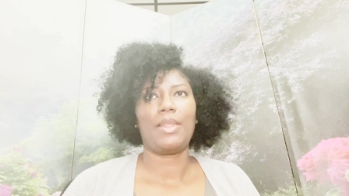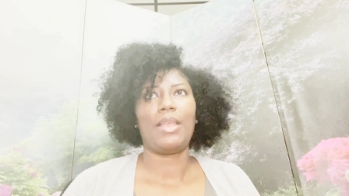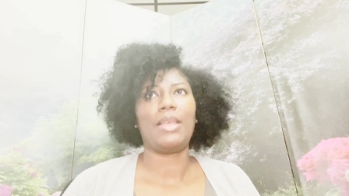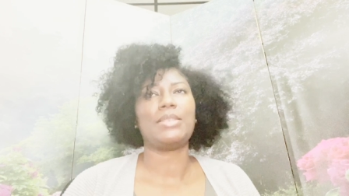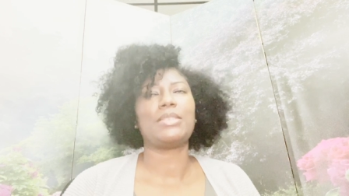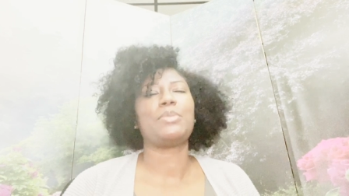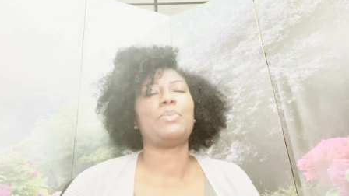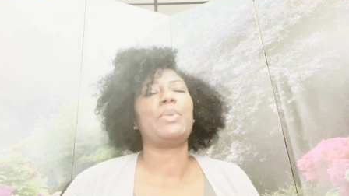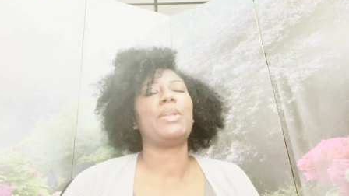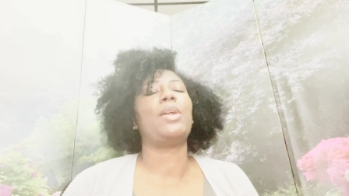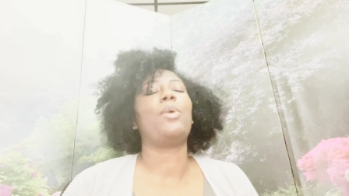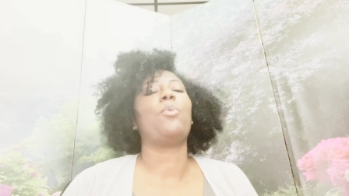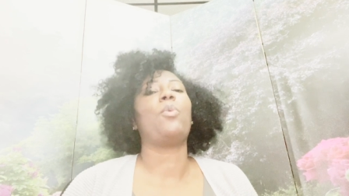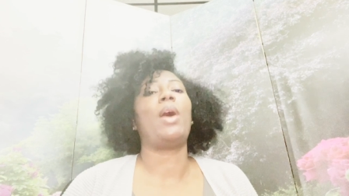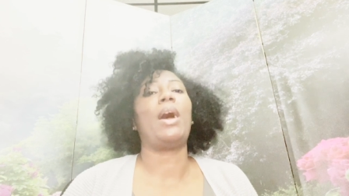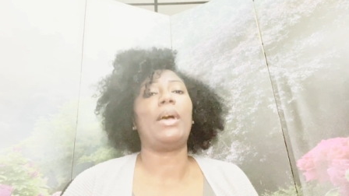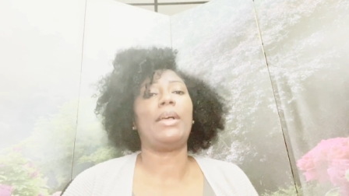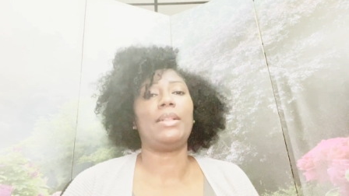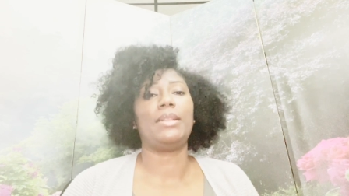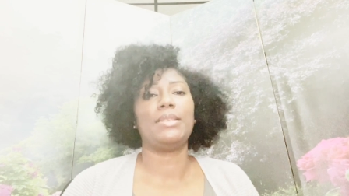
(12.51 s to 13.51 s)
it's been a
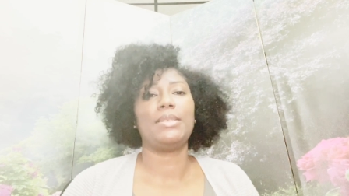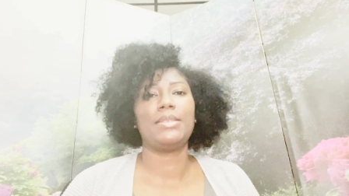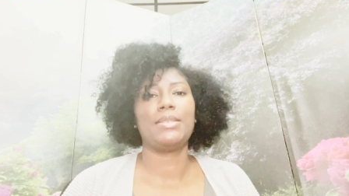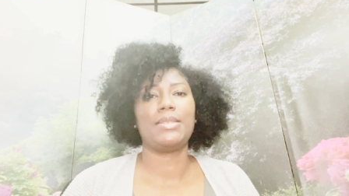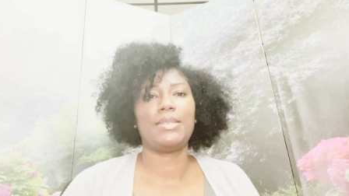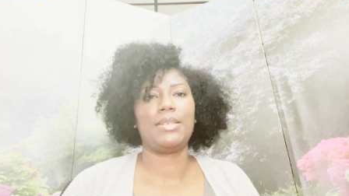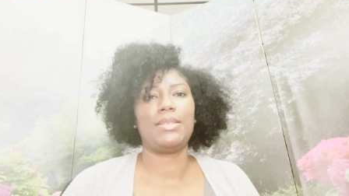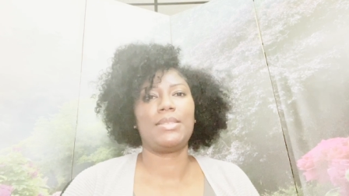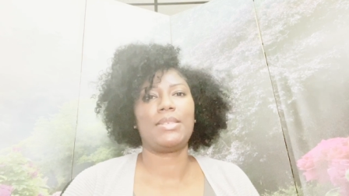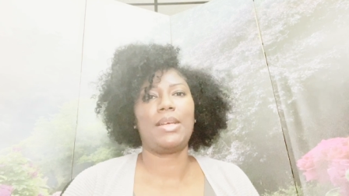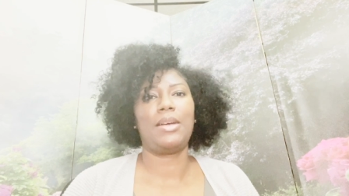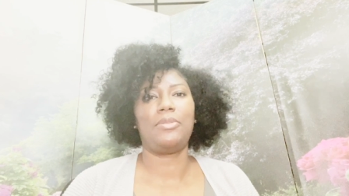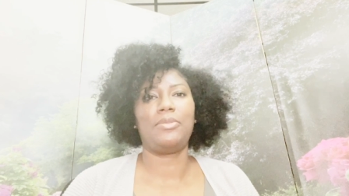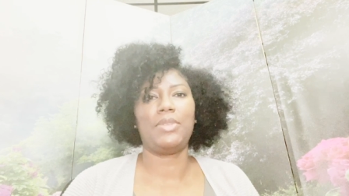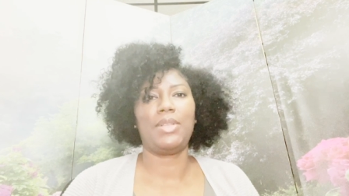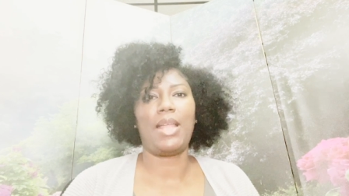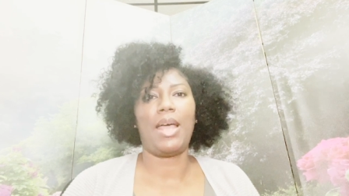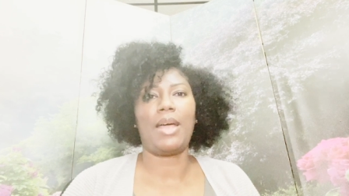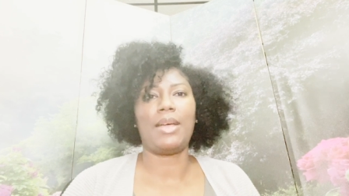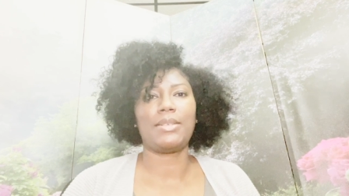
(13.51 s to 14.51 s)
while since i've
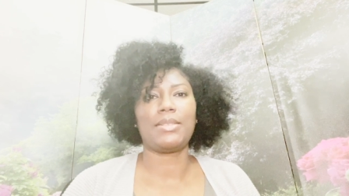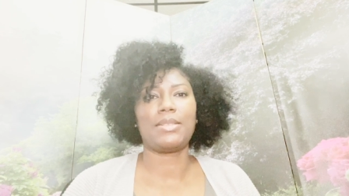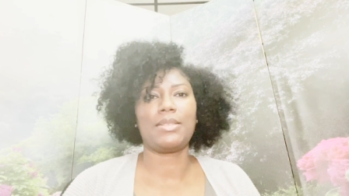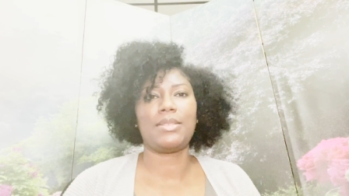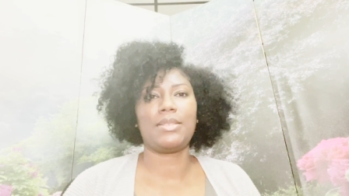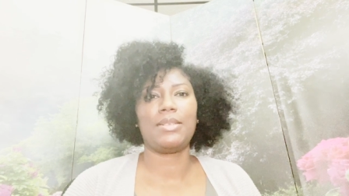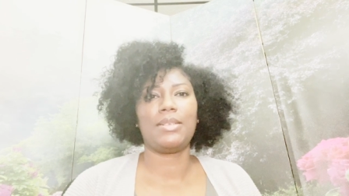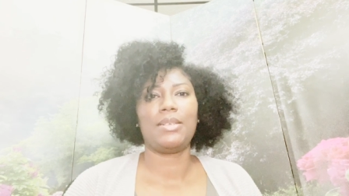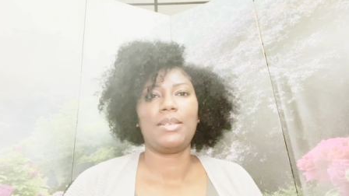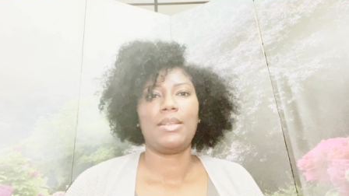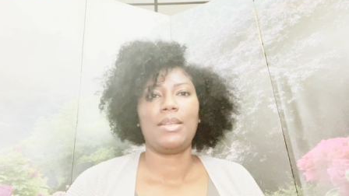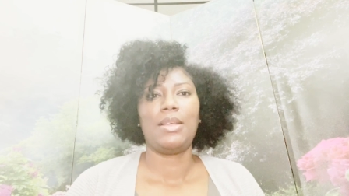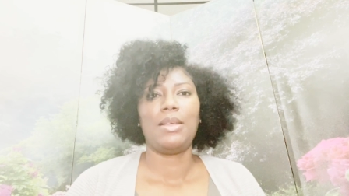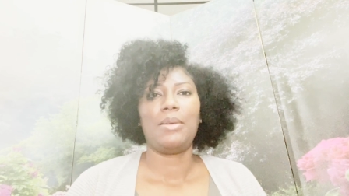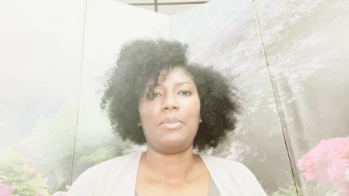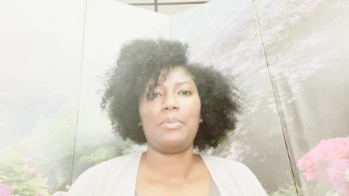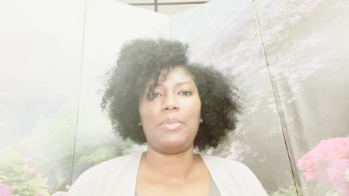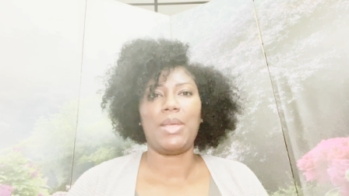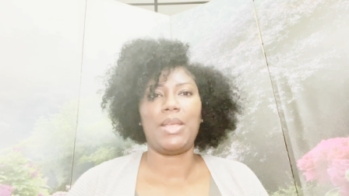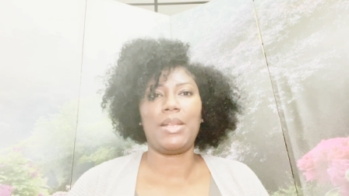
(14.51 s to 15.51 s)
last
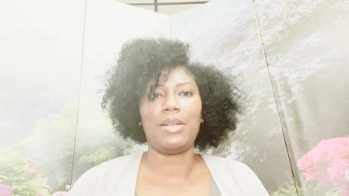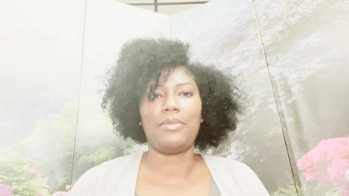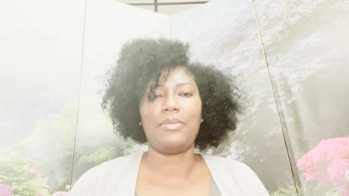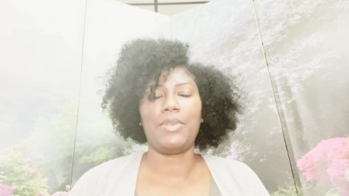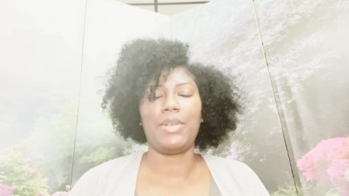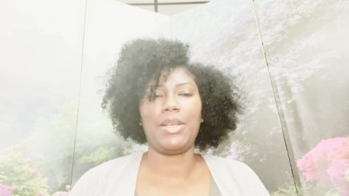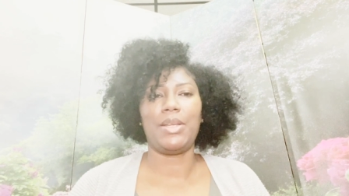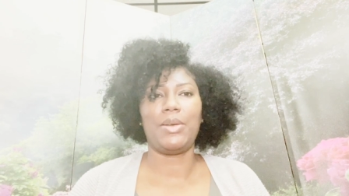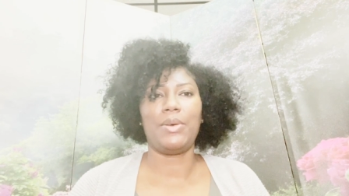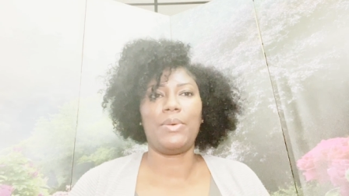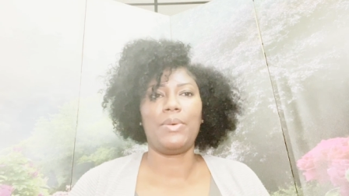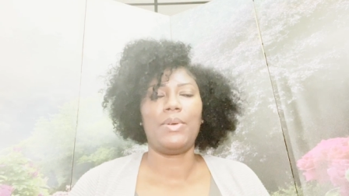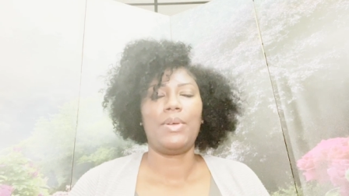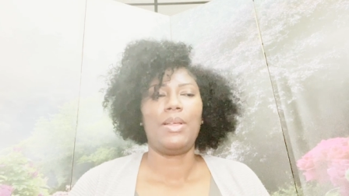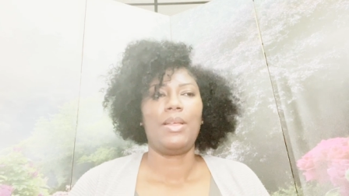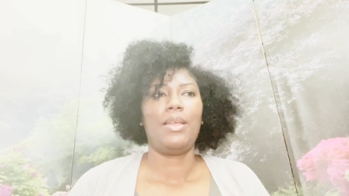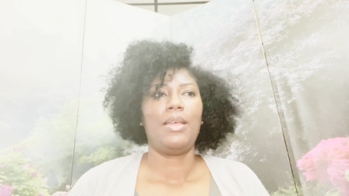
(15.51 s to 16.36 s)
made a video